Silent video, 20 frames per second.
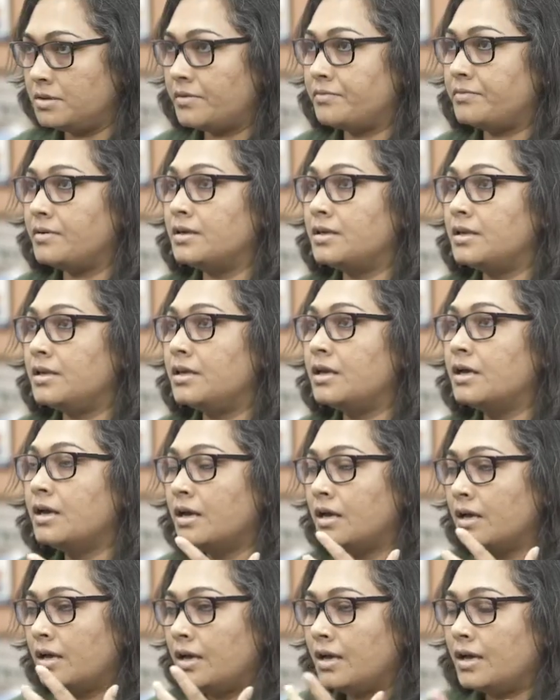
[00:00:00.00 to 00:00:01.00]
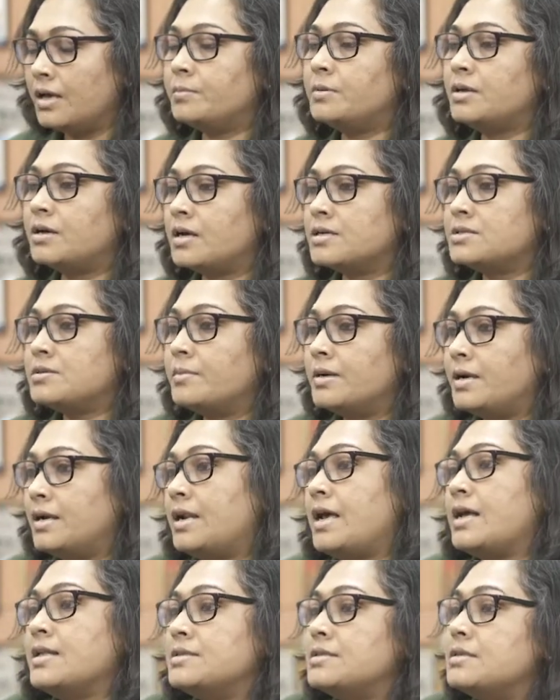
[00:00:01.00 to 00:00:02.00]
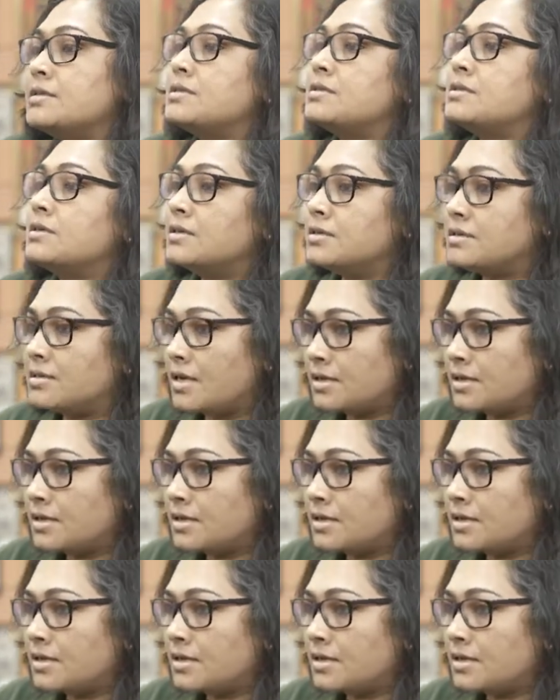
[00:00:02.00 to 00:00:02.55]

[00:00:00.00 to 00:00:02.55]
definitely help the customer enhance their search